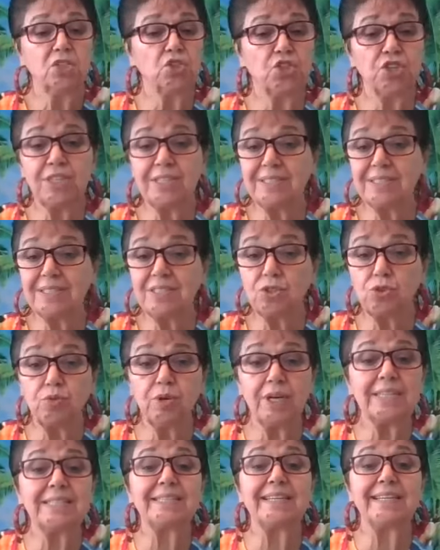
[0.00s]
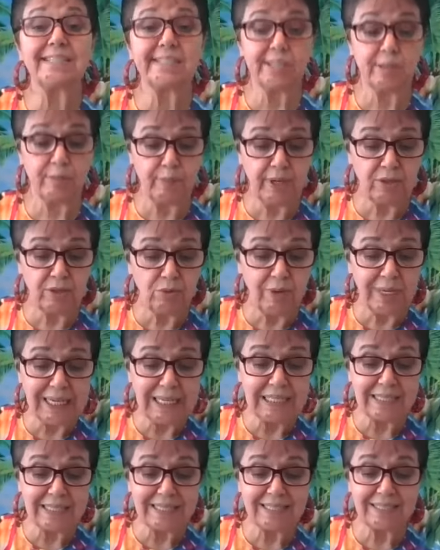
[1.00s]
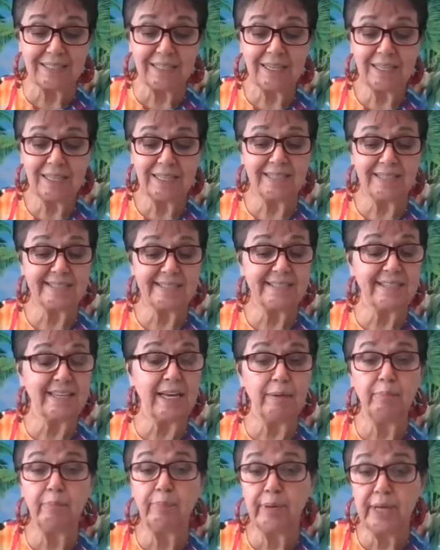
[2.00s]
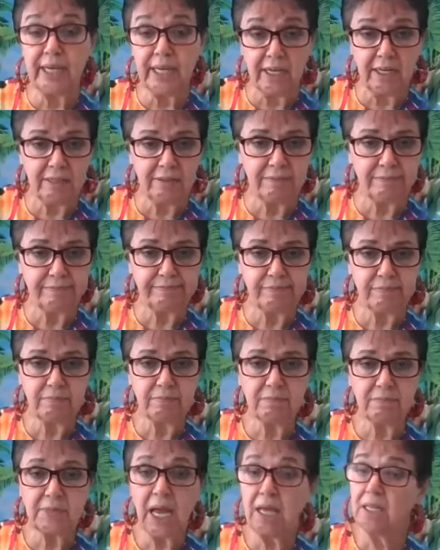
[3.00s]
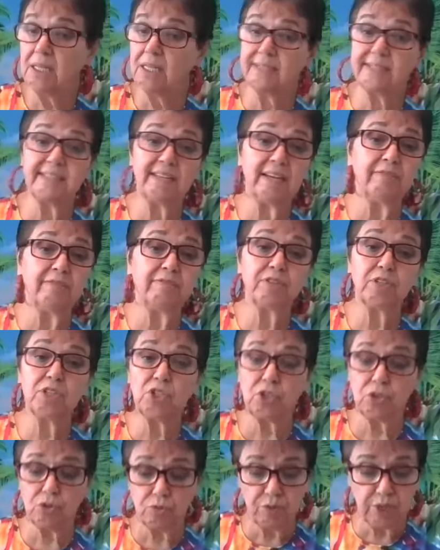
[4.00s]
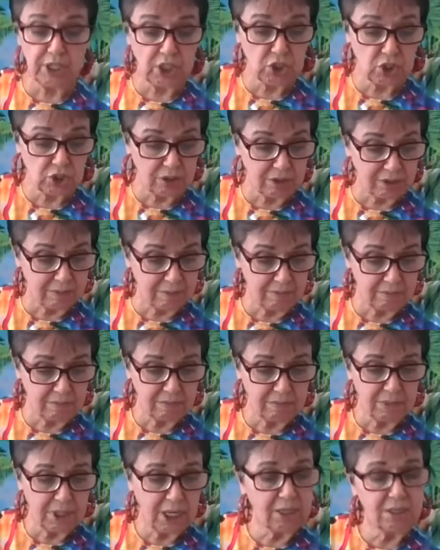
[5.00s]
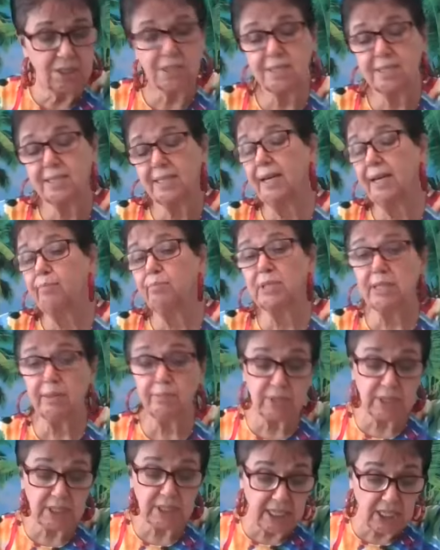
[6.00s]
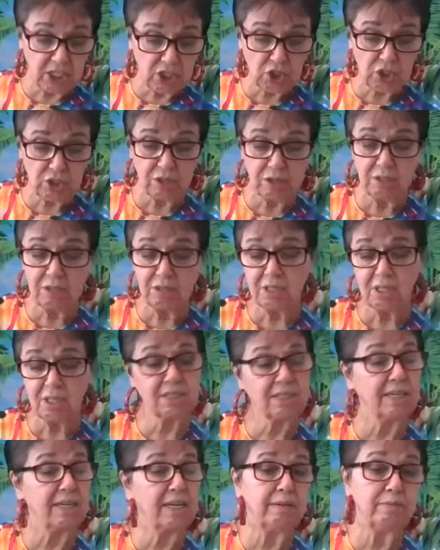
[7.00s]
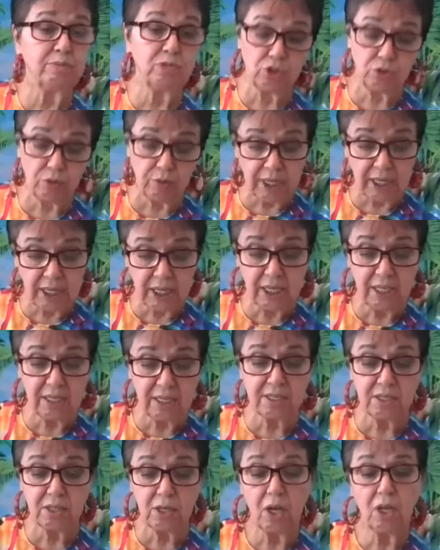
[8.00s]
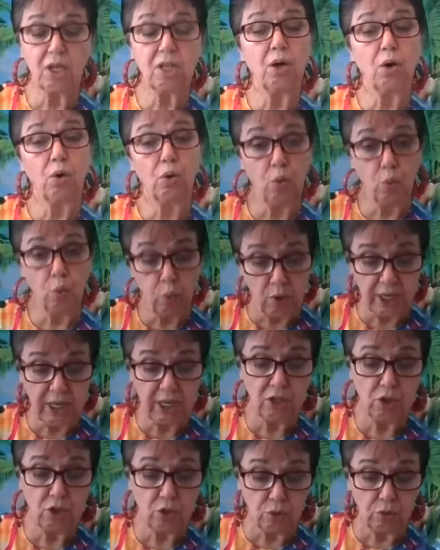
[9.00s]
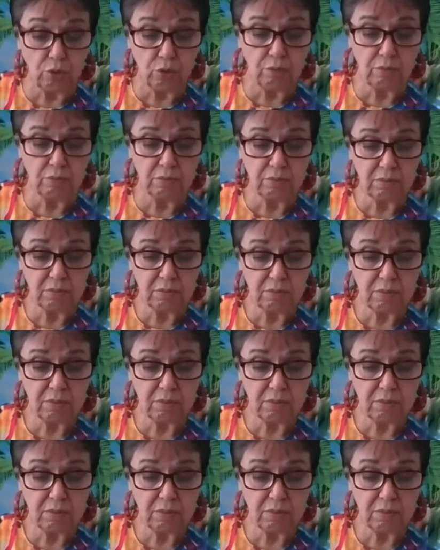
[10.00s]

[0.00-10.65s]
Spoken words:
Jesus Christ experienced the same pain, the same frustration, the same temptations, the same trials we do,